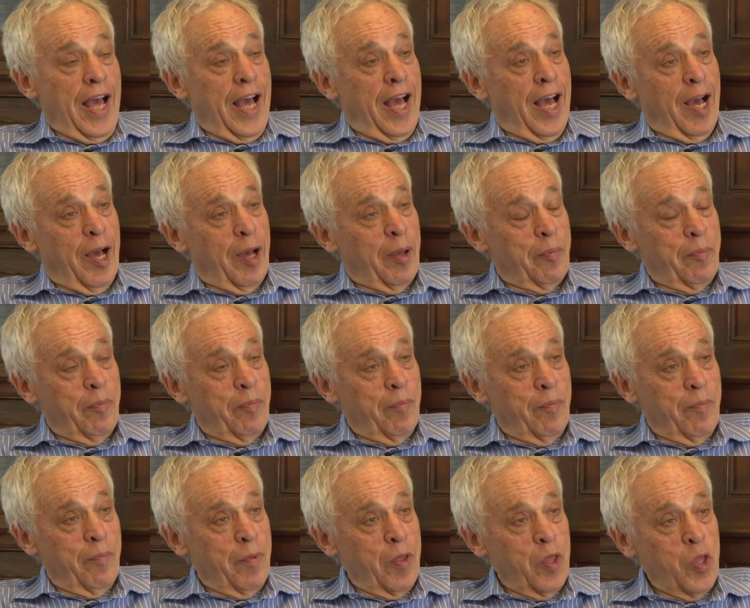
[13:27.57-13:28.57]

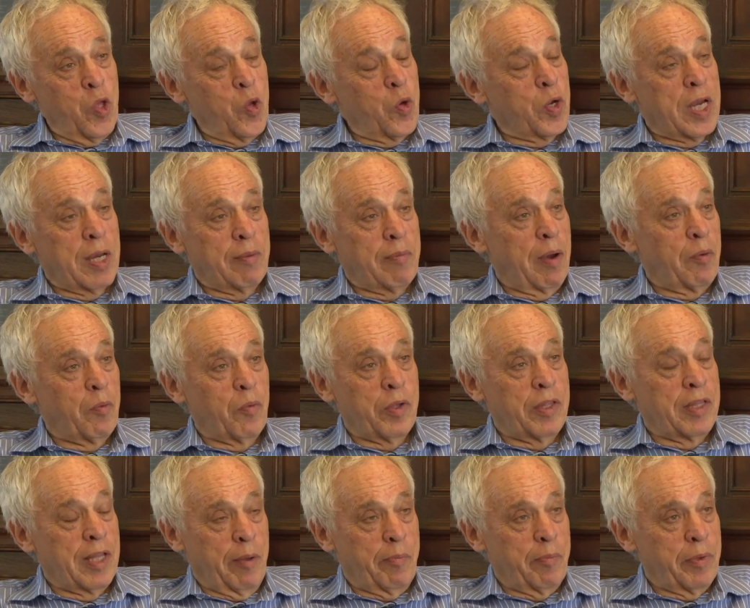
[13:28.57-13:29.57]
Um, you come up
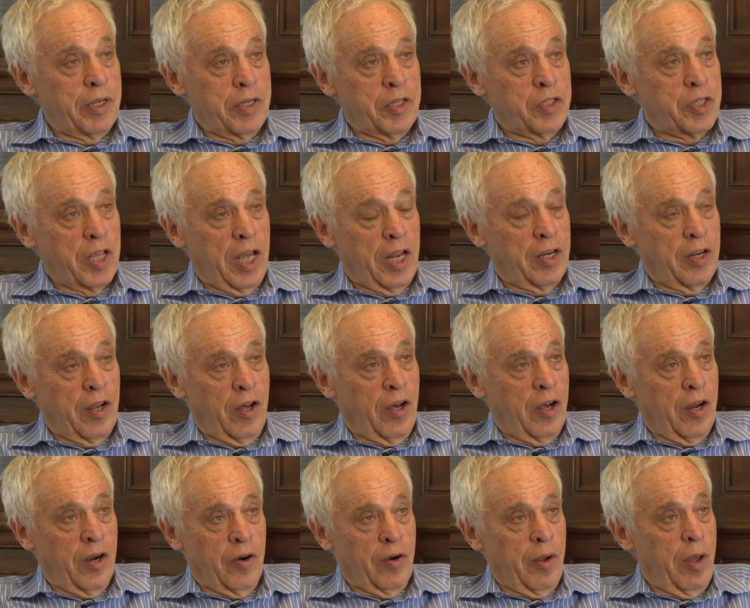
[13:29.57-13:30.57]
with numbers that
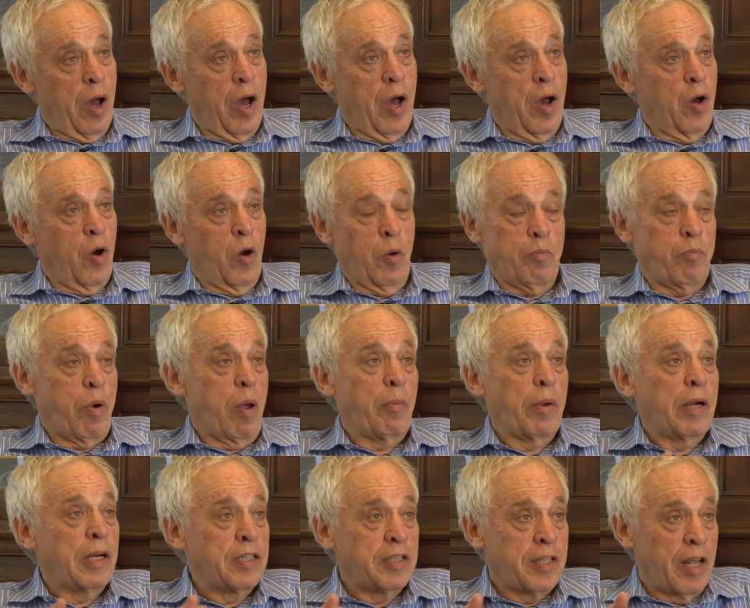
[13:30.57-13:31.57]
are, or
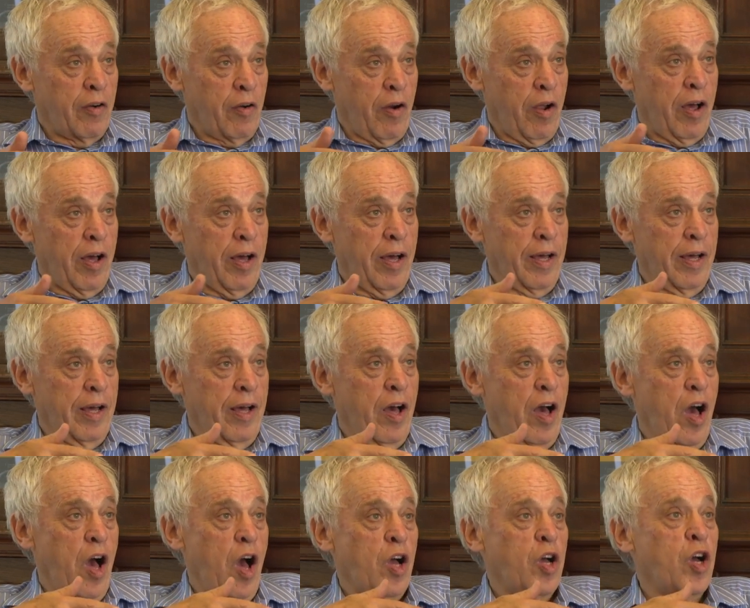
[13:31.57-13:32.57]
probabilities that are
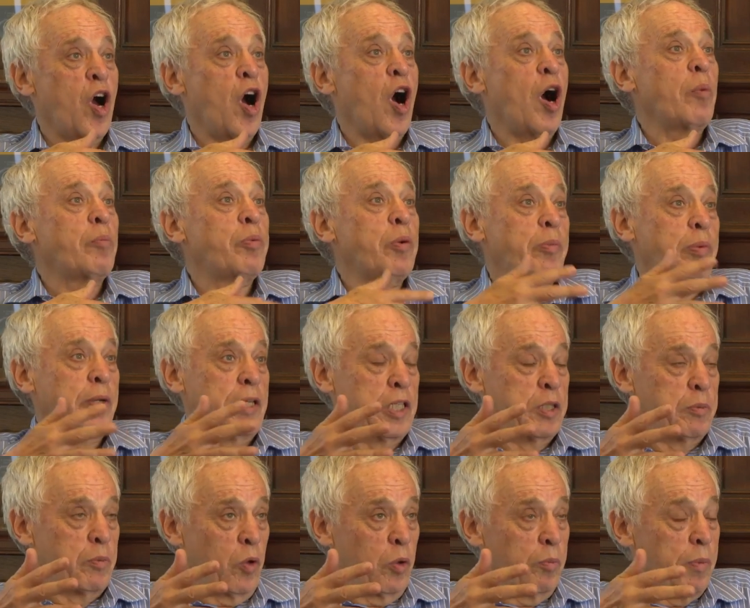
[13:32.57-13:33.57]
comparably
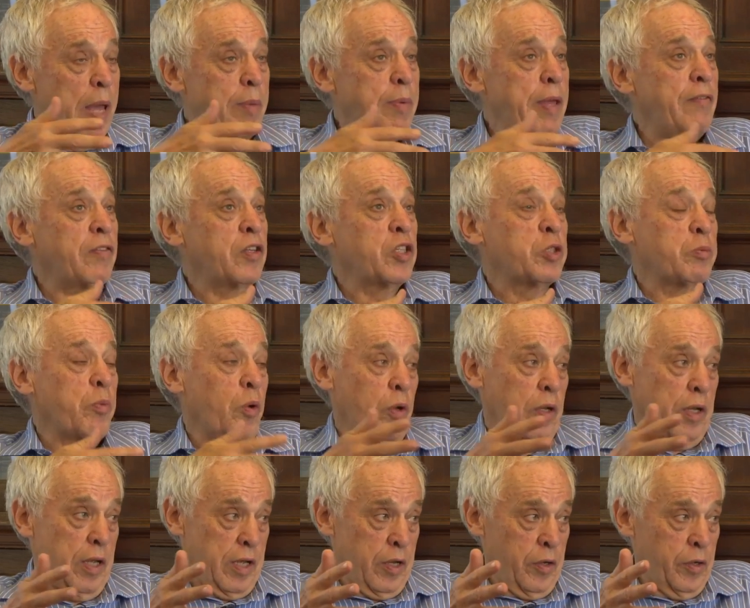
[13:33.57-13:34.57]
small, maybe even
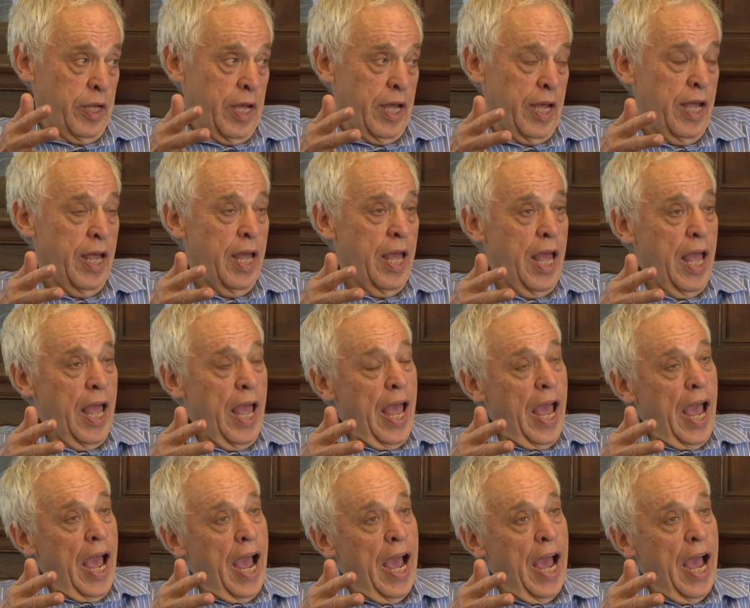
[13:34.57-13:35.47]
smaller, okay? Mm-hmm.